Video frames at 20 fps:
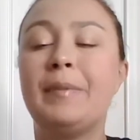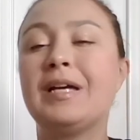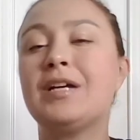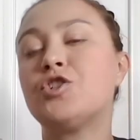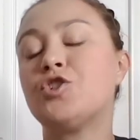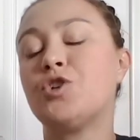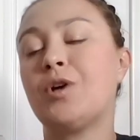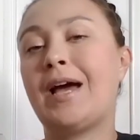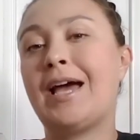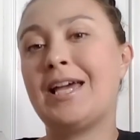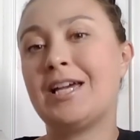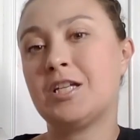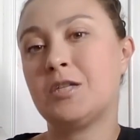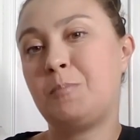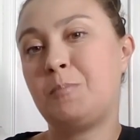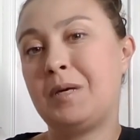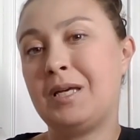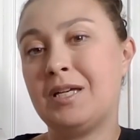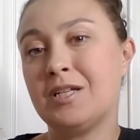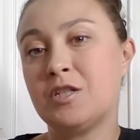because your A
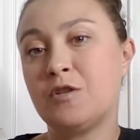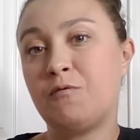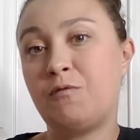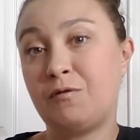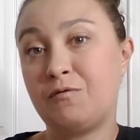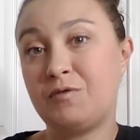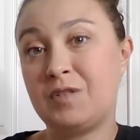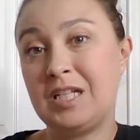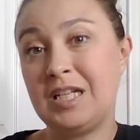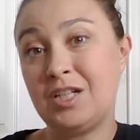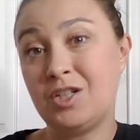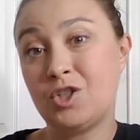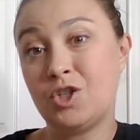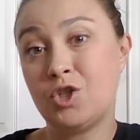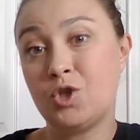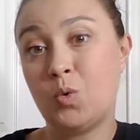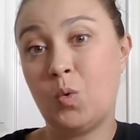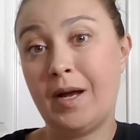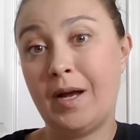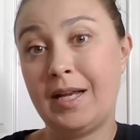S P is fifteen
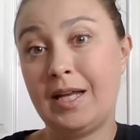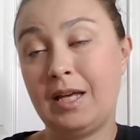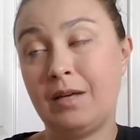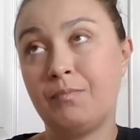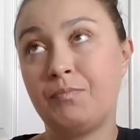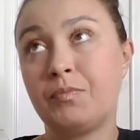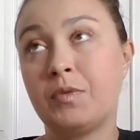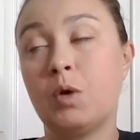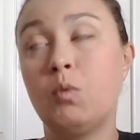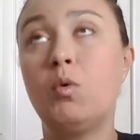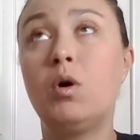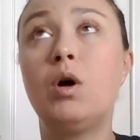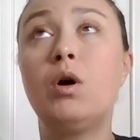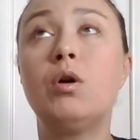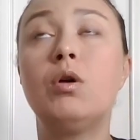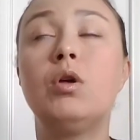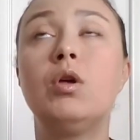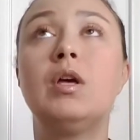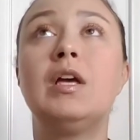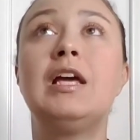to twenty.
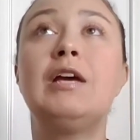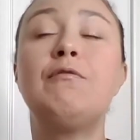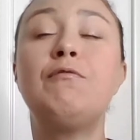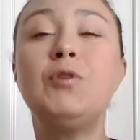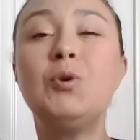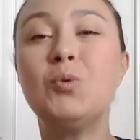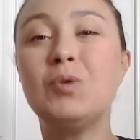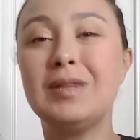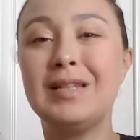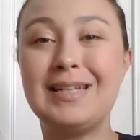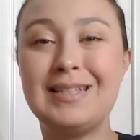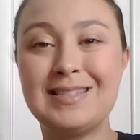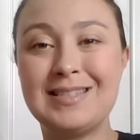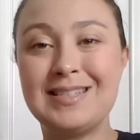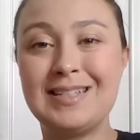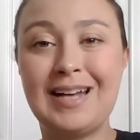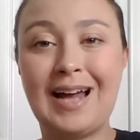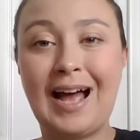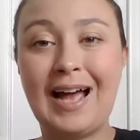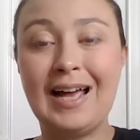Well, if you
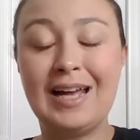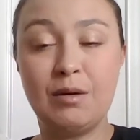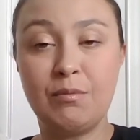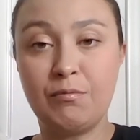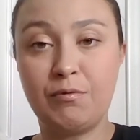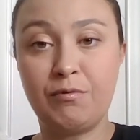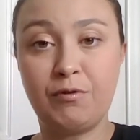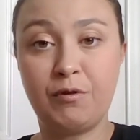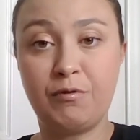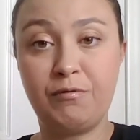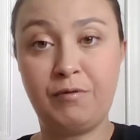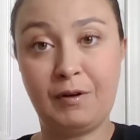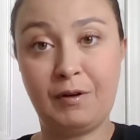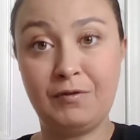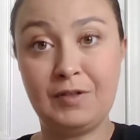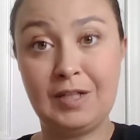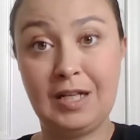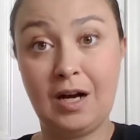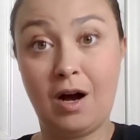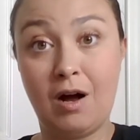list an item for
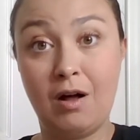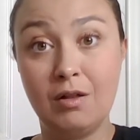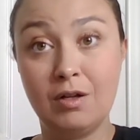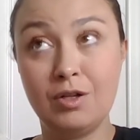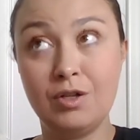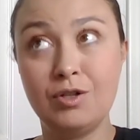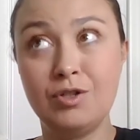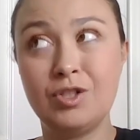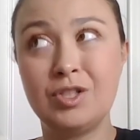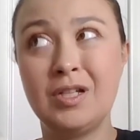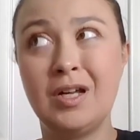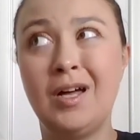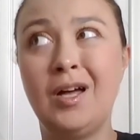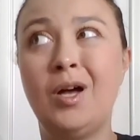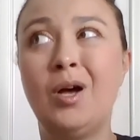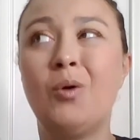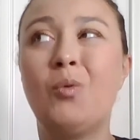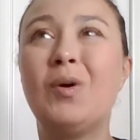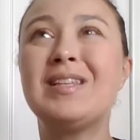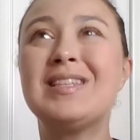fifty dollars,
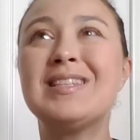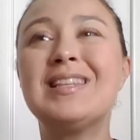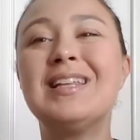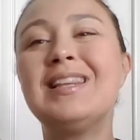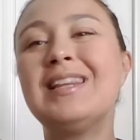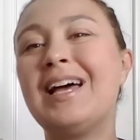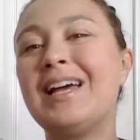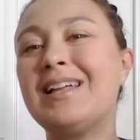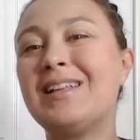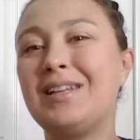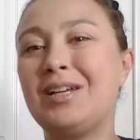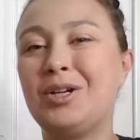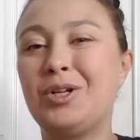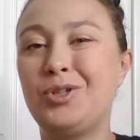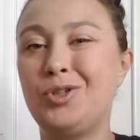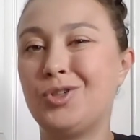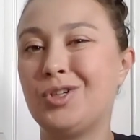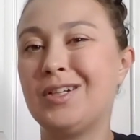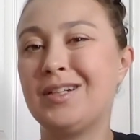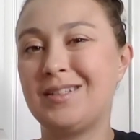what's the
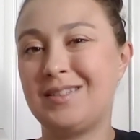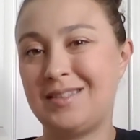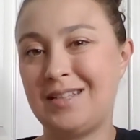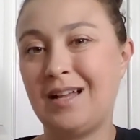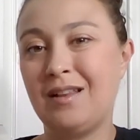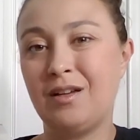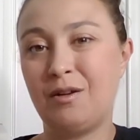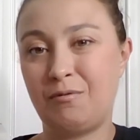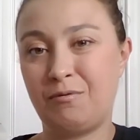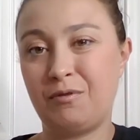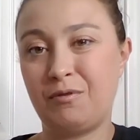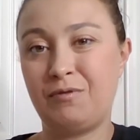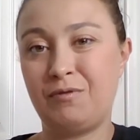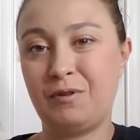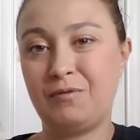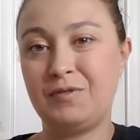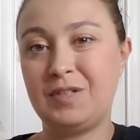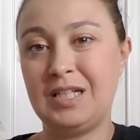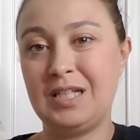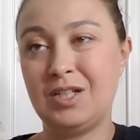likelihood you're going to sell it for
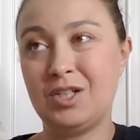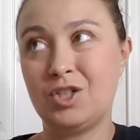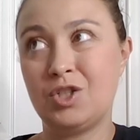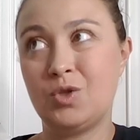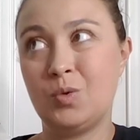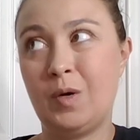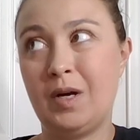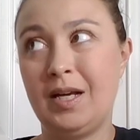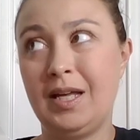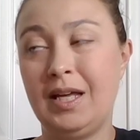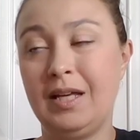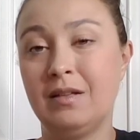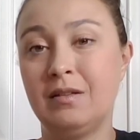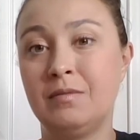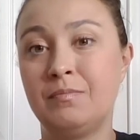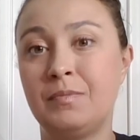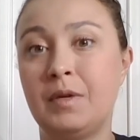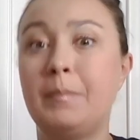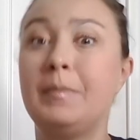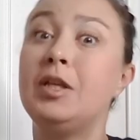fifteen to twenty?
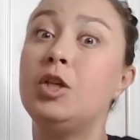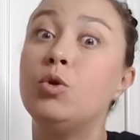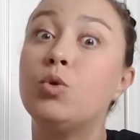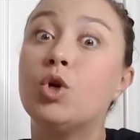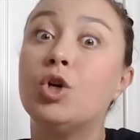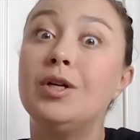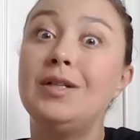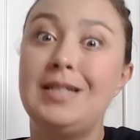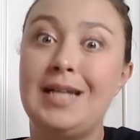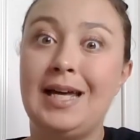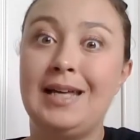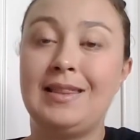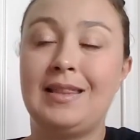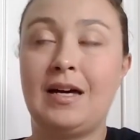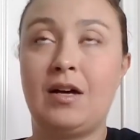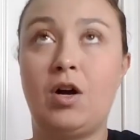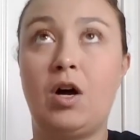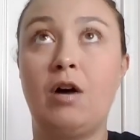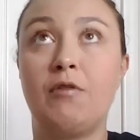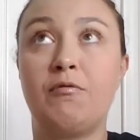I mean, you could take
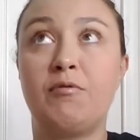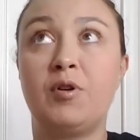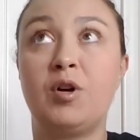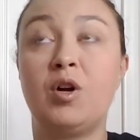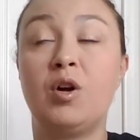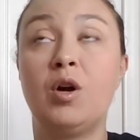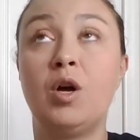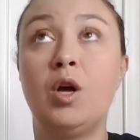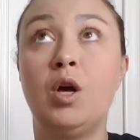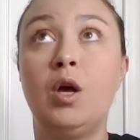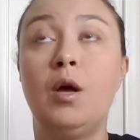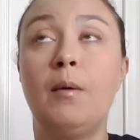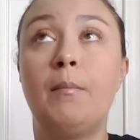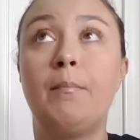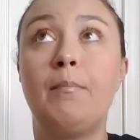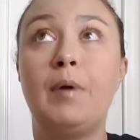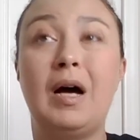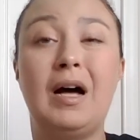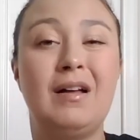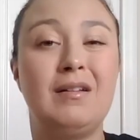that offer,
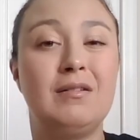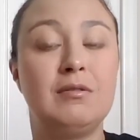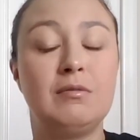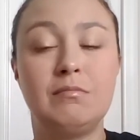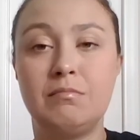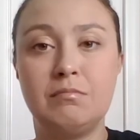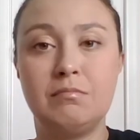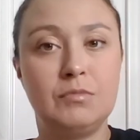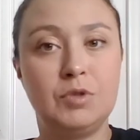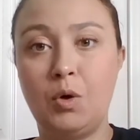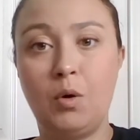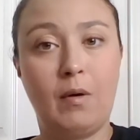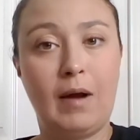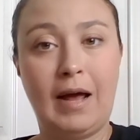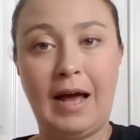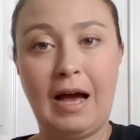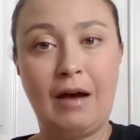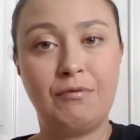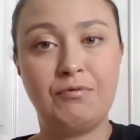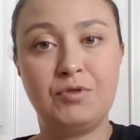but you
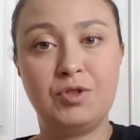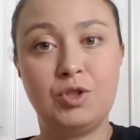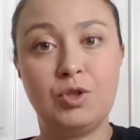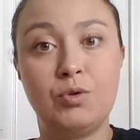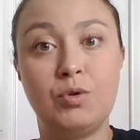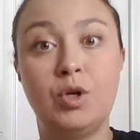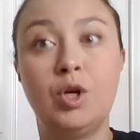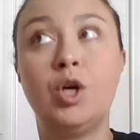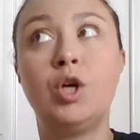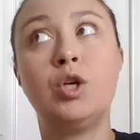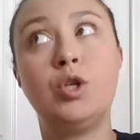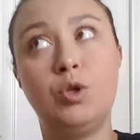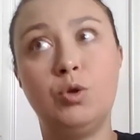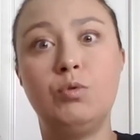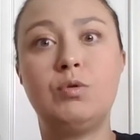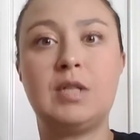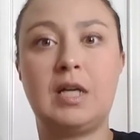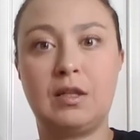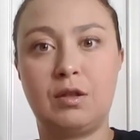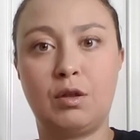don't have to.
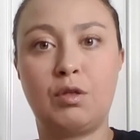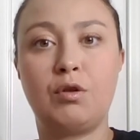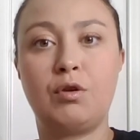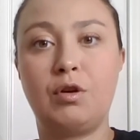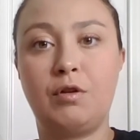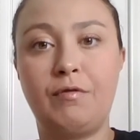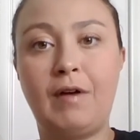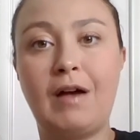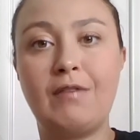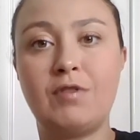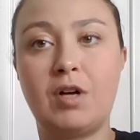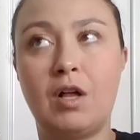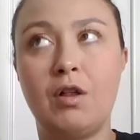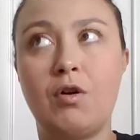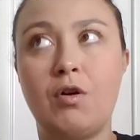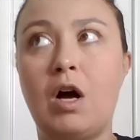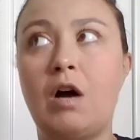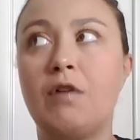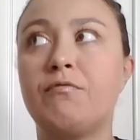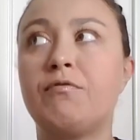You take the thirty-five
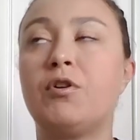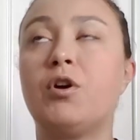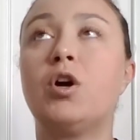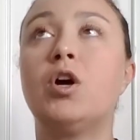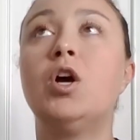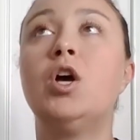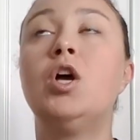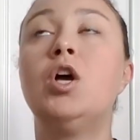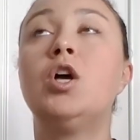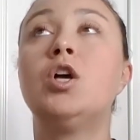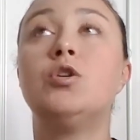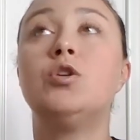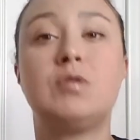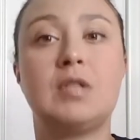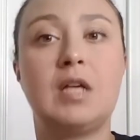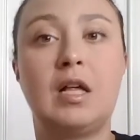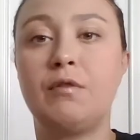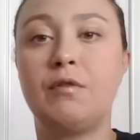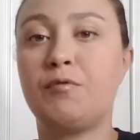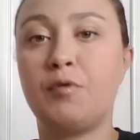dollar offer, you
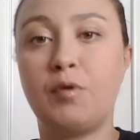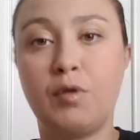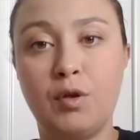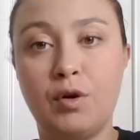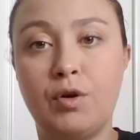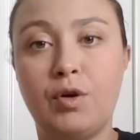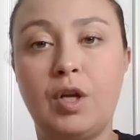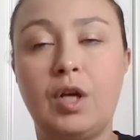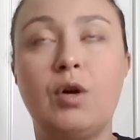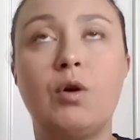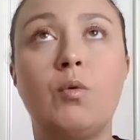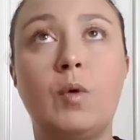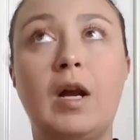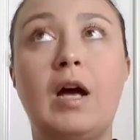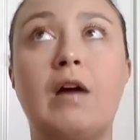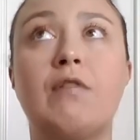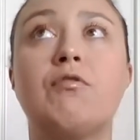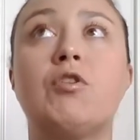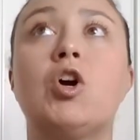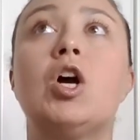sell it for thirty or
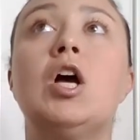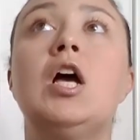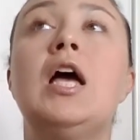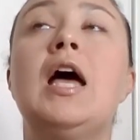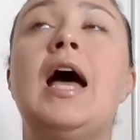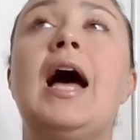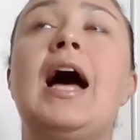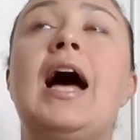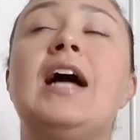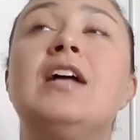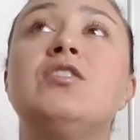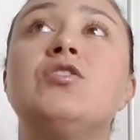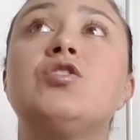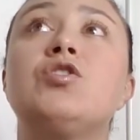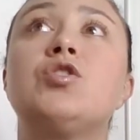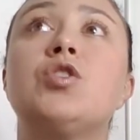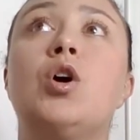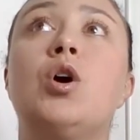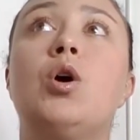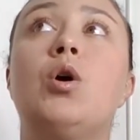whatever. And
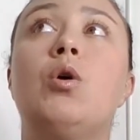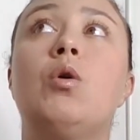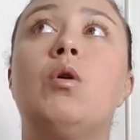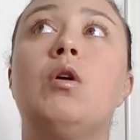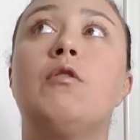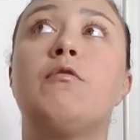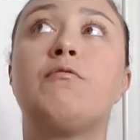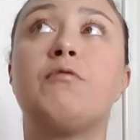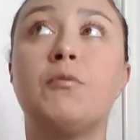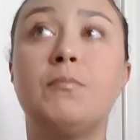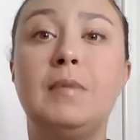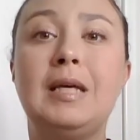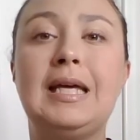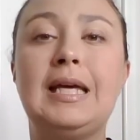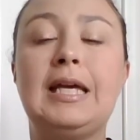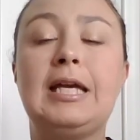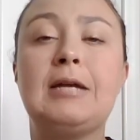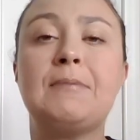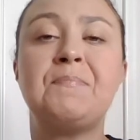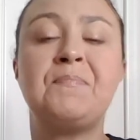so for
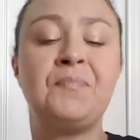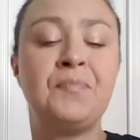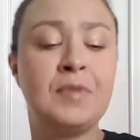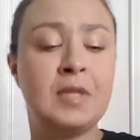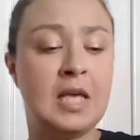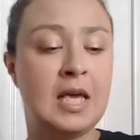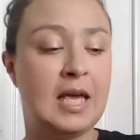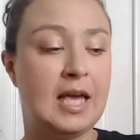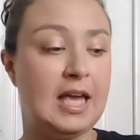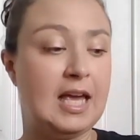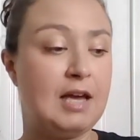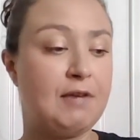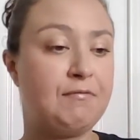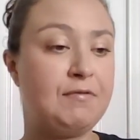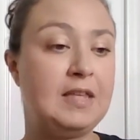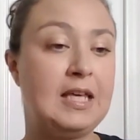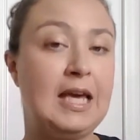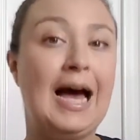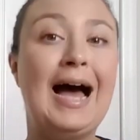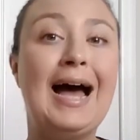me,
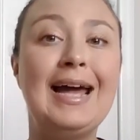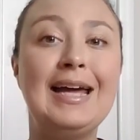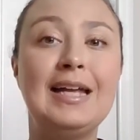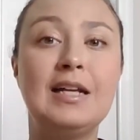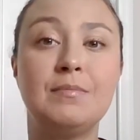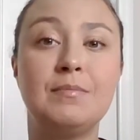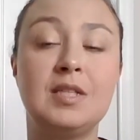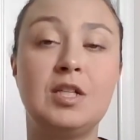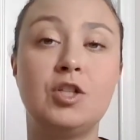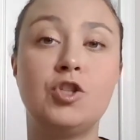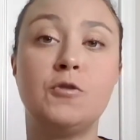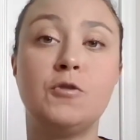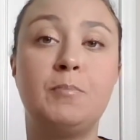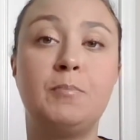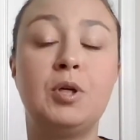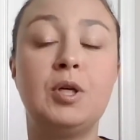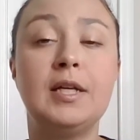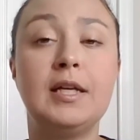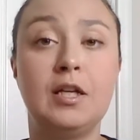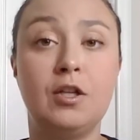if the items that you're
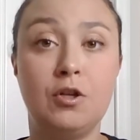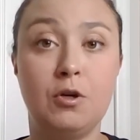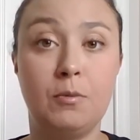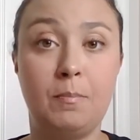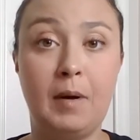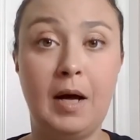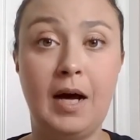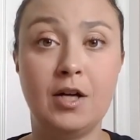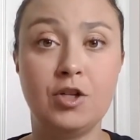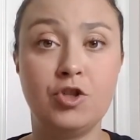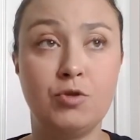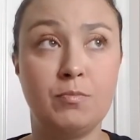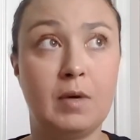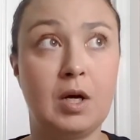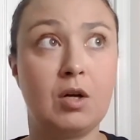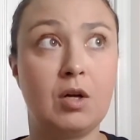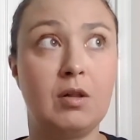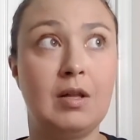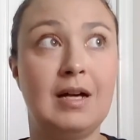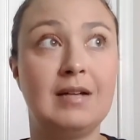putting in your
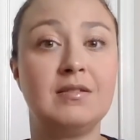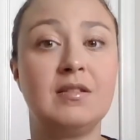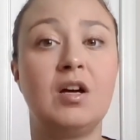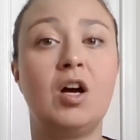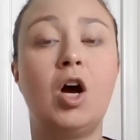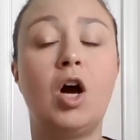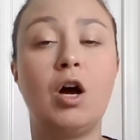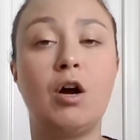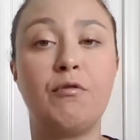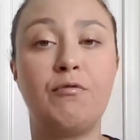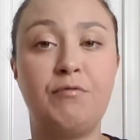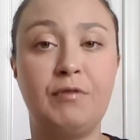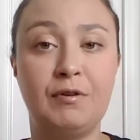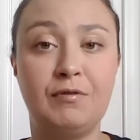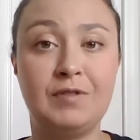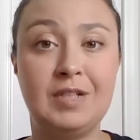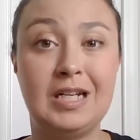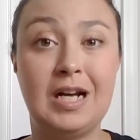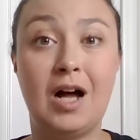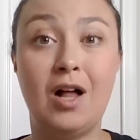Poshmark closet are
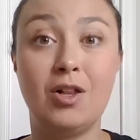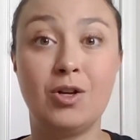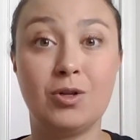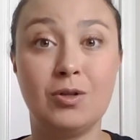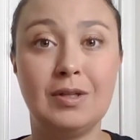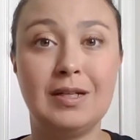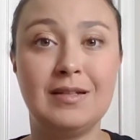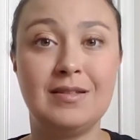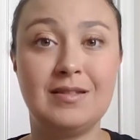fifty dollar